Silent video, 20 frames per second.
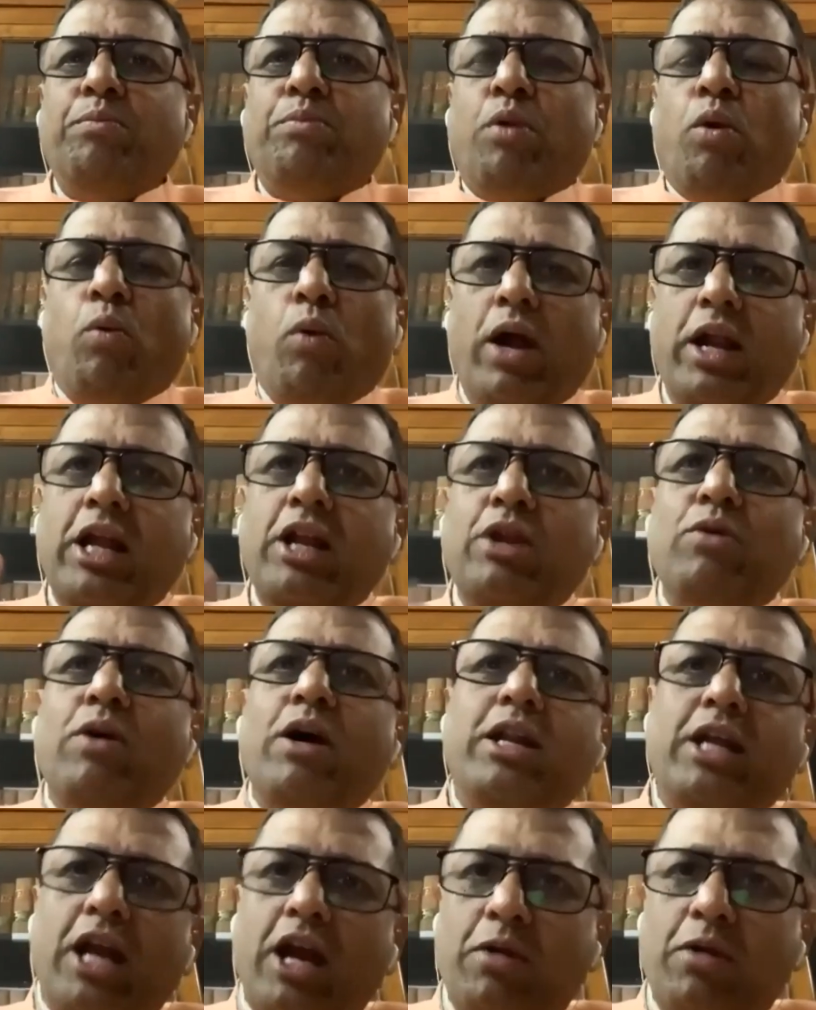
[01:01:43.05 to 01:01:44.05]
Provided you
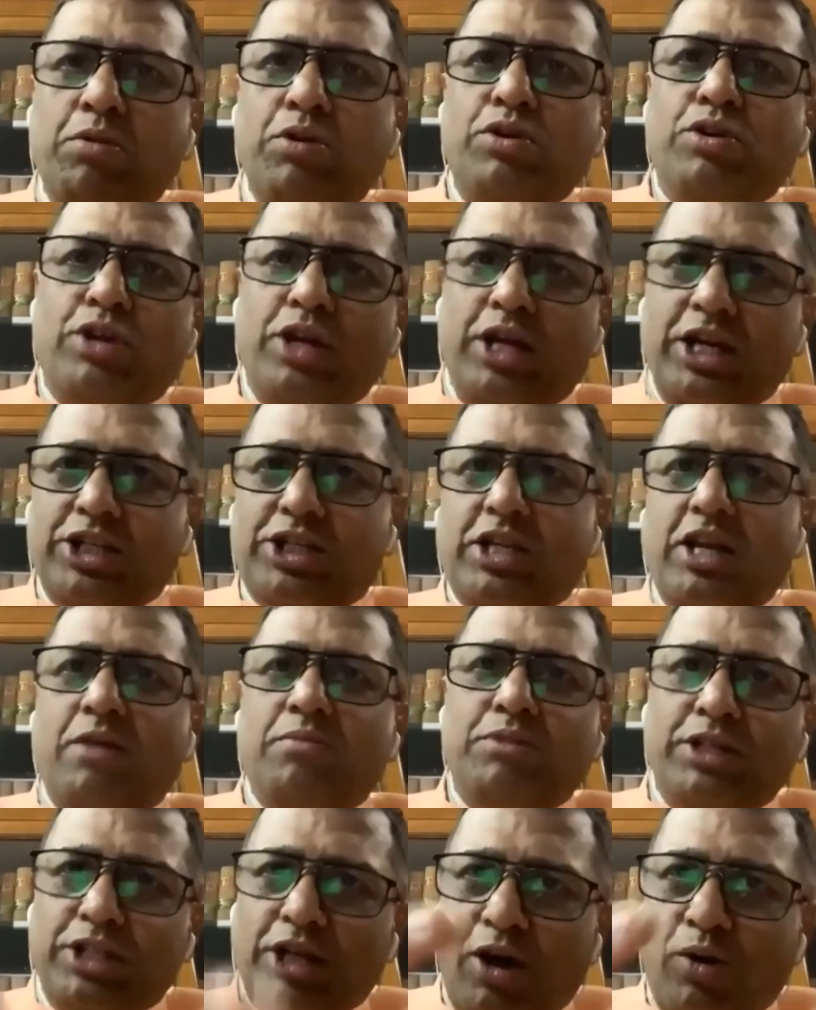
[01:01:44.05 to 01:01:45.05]
are able to
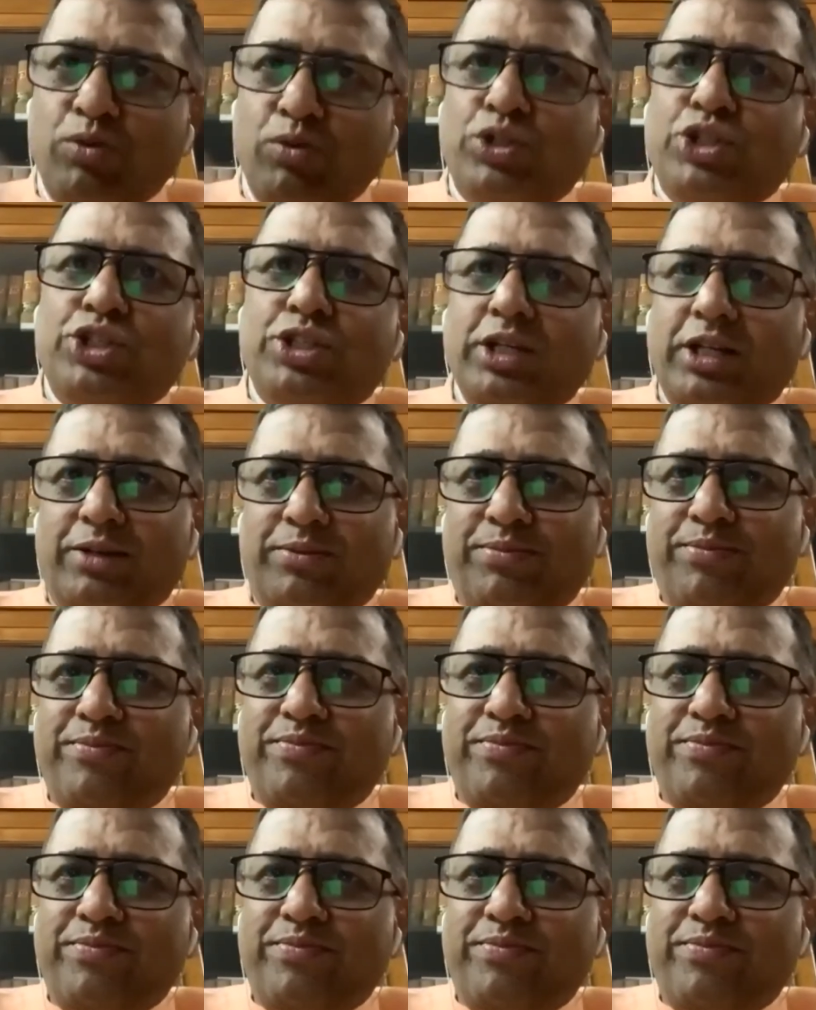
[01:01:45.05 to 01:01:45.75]
establish ouster,